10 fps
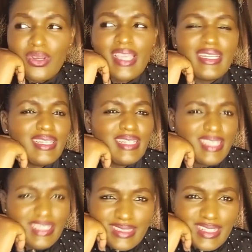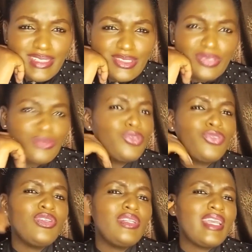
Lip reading: get a headache. You feel